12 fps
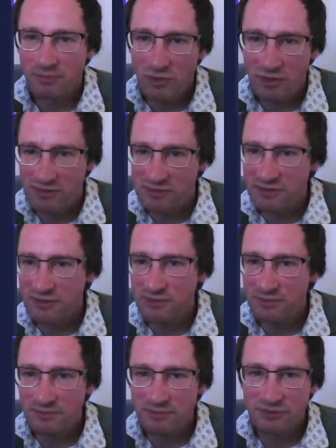Good,
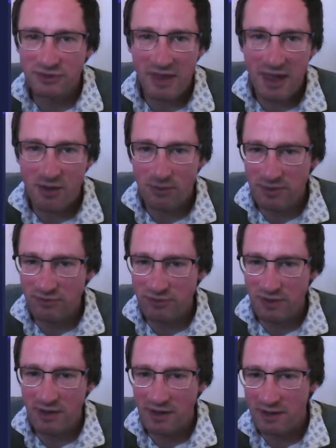so now we've
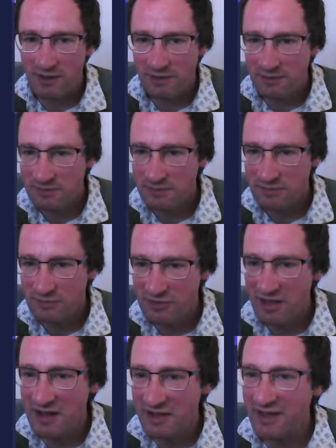got our
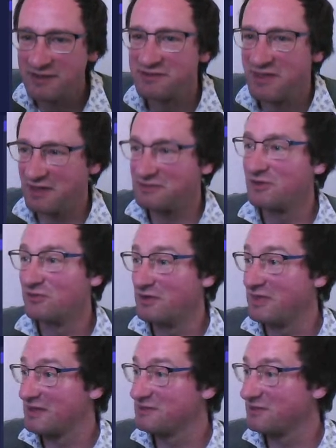slightly larger text. Hopefully
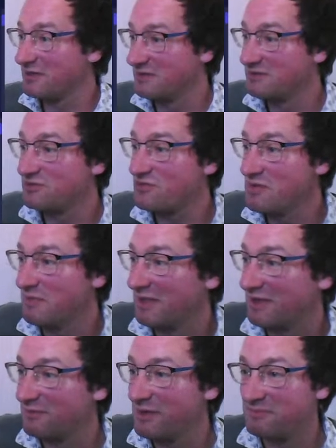that's streaming a
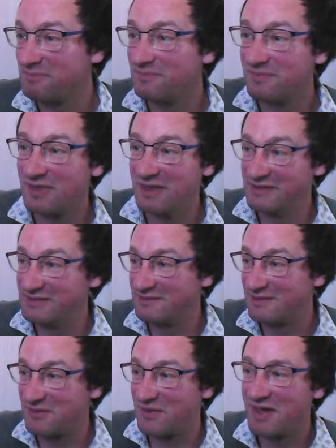little bit easier
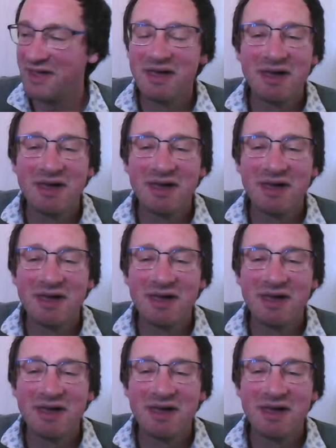anyway.